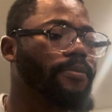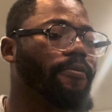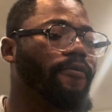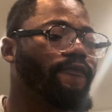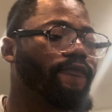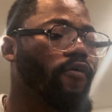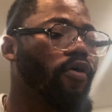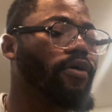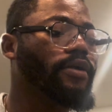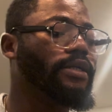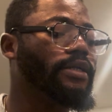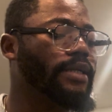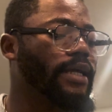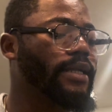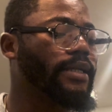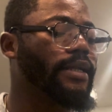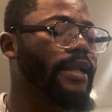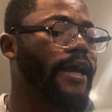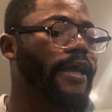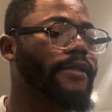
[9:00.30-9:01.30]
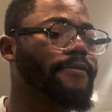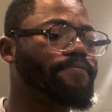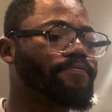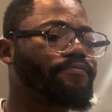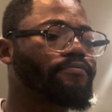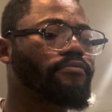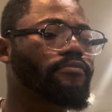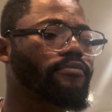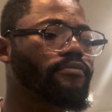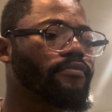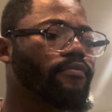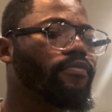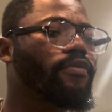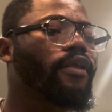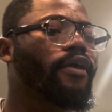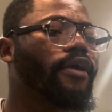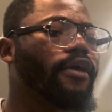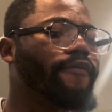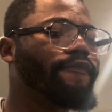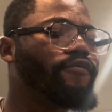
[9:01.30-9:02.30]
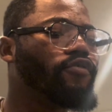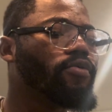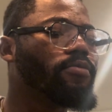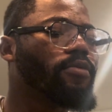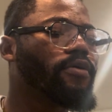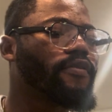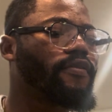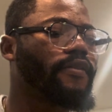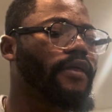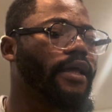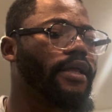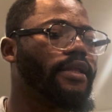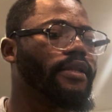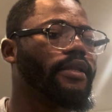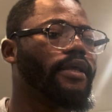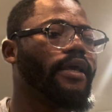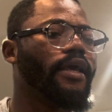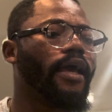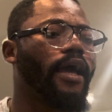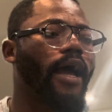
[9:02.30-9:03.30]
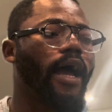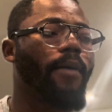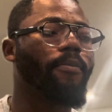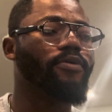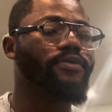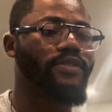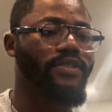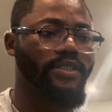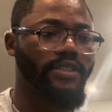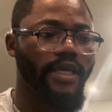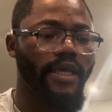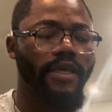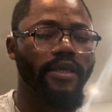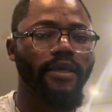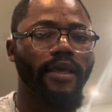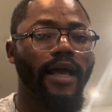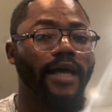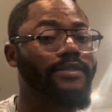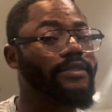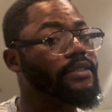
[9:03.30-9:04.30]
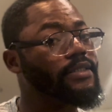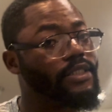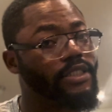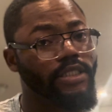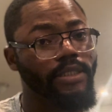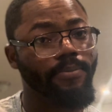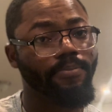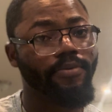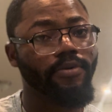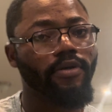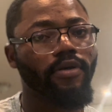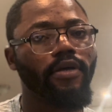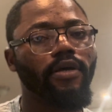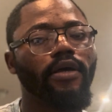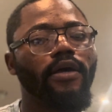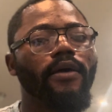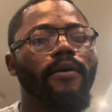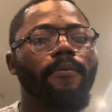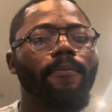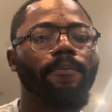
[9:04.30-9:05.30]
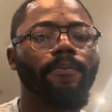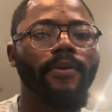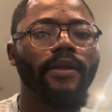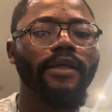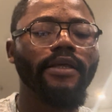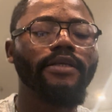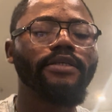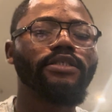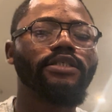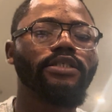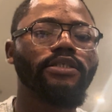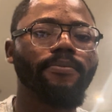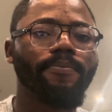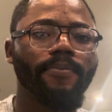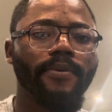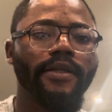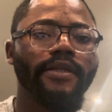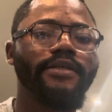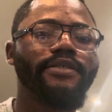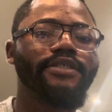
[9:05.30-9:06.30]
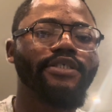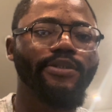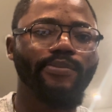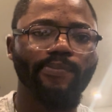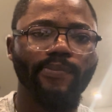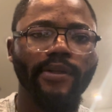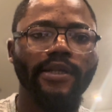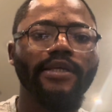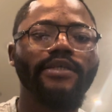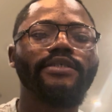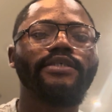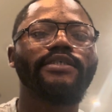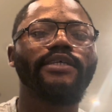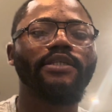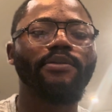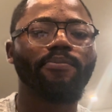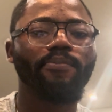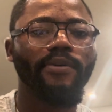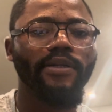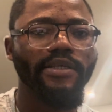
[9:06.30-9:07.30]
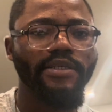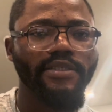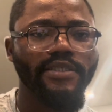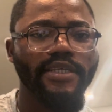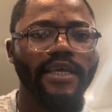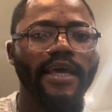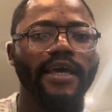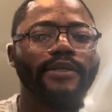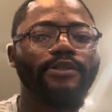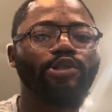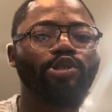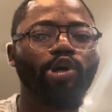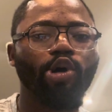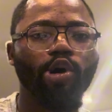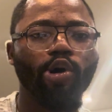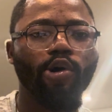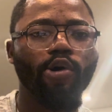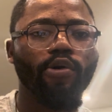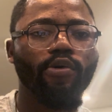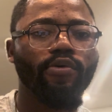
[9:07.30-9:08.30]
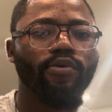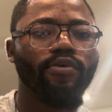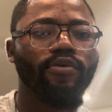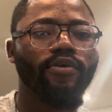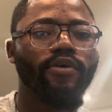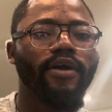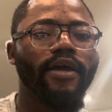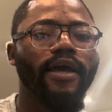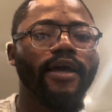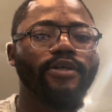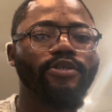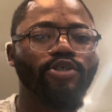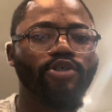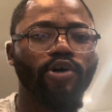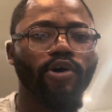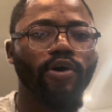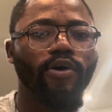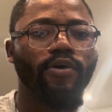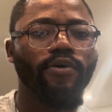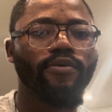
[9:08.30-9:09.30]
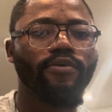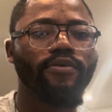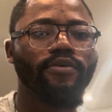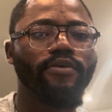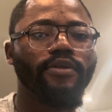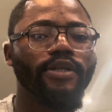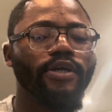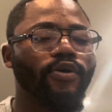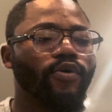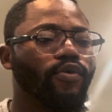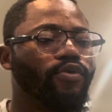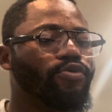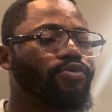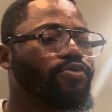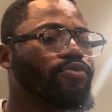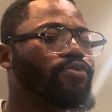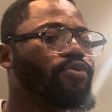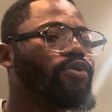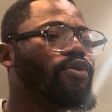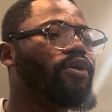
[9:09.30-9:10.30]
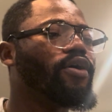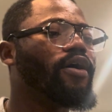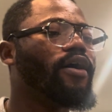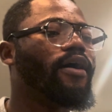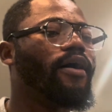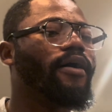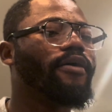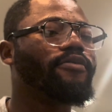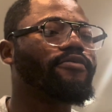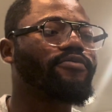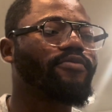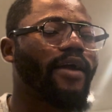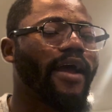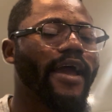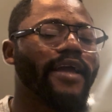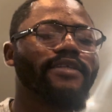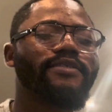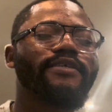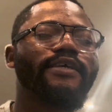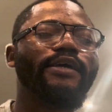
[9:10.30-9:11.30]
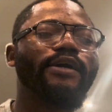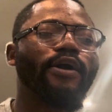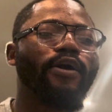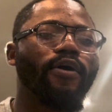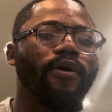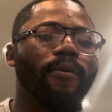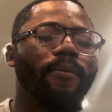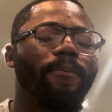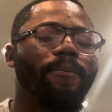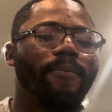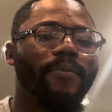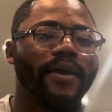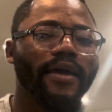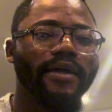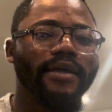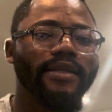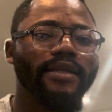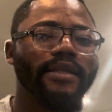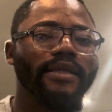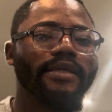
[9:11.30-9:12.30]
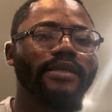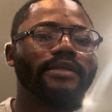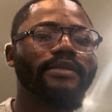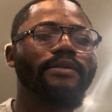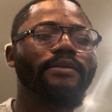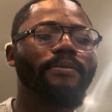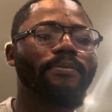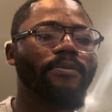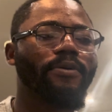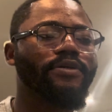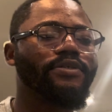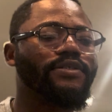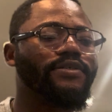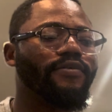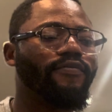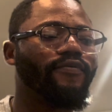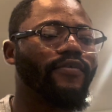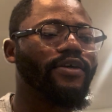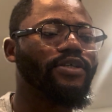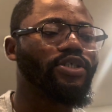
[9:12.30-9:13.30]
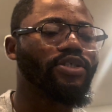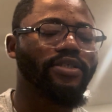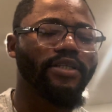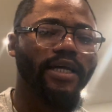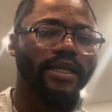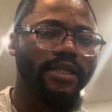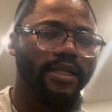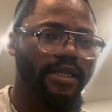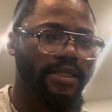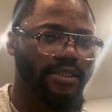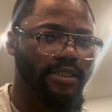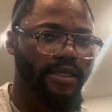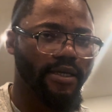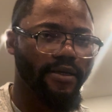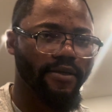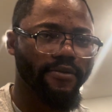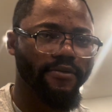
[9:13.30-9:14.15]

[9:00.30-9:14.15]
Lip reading: before the deadline. A few more things I would say as a tip. Please, please, please, and please, Ejo, Negodu, write a compelling motivational letter.